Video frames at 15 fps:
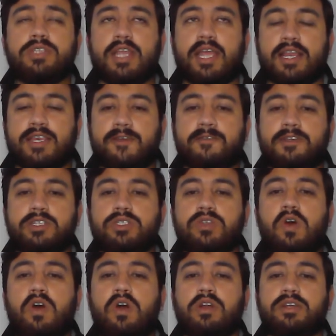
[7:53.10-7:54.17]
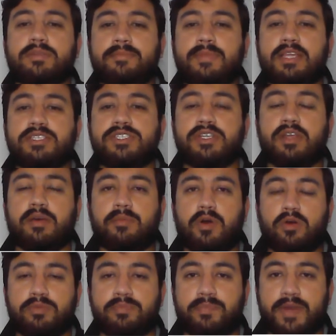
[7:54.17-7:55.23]
likely will not mention
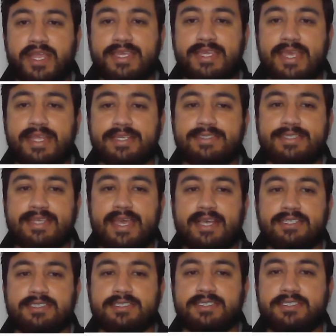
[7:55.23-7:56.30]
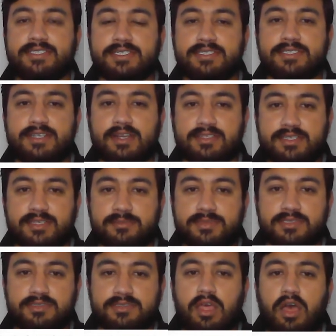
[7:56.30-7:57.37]
about bringing tax return transcripts.
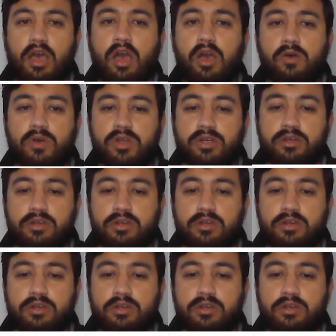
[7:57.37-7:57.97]
However,